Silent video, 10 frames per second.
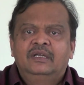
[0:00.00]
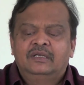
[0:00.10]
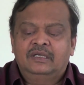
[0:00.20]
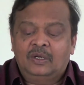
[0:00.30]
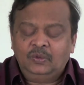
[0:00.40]

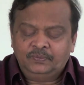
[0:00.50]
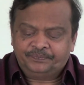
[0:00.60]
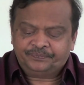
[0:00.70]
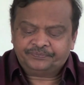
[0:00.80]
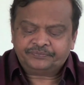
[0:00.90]
Now,
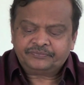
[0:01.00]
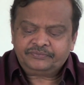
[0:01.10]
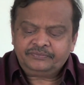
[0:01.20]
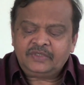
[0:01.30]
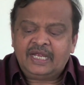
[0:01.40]

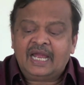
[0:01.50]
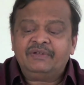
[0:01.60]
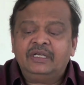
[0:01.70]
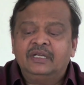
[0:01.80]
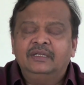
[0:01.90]

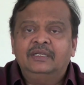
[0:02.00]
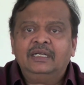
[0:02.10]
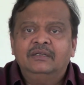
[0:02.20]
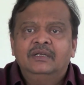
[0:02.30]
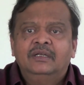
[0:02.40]
having done
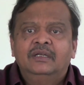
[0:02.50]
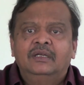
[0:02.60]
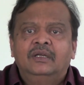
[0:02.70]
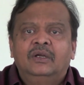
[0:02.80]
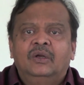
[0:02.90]
that,
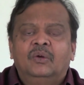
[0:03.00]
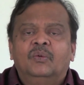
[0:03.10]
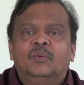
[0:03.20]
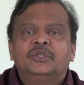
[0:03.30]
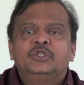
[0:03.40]

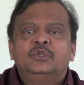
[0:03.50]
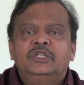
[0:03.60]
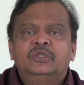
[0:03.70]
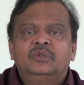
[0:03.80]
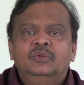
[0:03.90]
what you
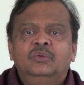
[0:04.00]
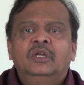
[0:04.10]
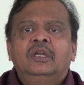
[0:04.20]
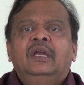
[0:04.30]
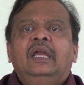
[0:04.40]
need to do
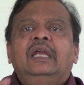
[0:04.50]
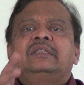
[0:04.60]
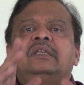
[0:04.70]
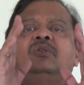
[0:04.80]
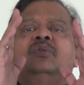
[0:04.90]

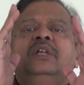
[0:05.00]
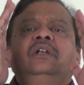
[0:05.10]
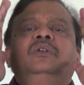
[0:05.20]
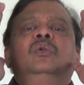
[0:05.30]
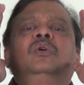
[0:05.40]
is you
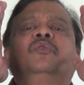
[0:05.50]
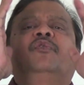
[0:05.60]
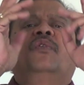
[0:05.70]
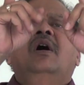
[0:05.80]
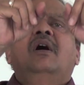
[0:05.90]
need to look
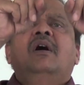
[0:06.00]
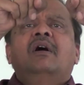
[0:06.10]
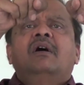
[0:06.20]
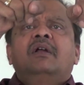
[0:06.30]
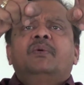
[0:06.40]

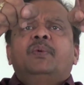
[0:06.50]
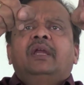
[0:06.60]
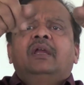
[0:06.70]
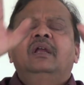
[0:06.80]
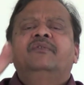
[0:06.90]
far
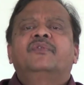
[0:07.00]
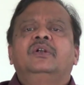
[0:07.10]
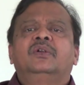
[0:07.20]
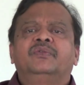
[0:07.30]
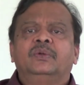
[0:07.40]
away in
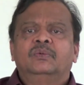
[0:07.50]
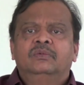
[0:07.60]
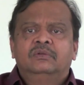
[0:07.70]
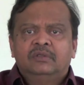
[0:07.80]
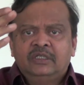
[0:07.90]
front of you.
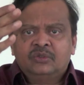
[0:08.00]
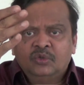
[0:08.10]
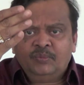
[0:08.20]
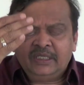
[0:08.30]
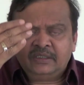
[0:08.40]
It
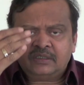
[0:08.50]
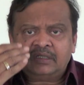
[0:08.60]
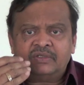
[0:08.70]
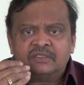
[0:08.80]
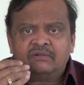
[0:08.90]
could be the
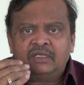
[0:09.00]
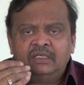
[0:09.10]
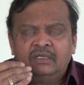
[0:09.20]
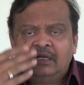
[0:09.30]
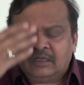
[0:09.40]
TV
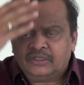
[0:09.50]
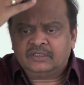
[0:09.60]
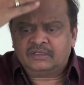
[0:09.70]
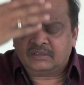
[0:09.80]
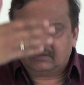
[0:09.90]
screen,
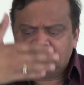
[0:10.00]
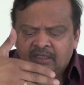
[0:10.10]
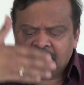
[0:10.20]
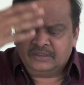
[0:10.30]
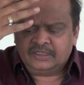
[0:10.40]
the
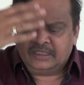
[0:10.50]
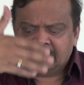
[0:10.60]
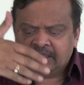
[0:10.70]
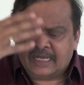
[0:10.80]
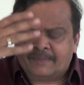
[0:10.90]

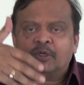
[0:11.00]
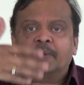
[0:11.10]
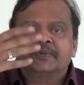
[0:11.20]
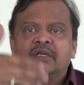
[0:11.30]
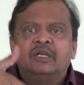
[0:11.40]

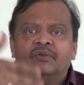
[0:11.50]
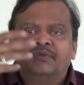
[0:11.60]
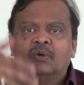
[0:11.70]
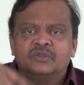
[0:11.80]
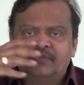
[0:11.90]
laptop screen of
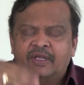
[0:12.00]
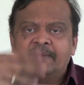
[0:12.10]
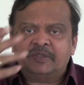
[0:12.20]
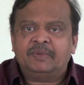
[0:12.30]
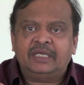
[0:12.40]
yours where
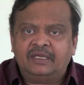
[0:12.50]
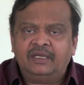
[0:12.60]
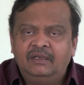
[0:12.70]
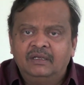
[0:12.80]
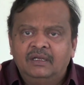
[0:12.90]
I'm
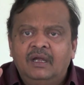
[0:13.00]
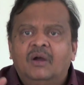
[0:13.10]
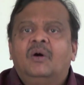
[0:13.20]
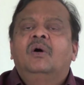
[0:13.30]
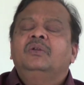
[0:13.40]
speaking,
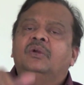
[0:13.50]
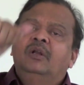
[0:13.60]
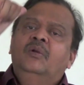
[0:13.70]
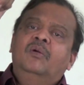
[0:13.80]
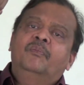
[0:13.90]
or you can look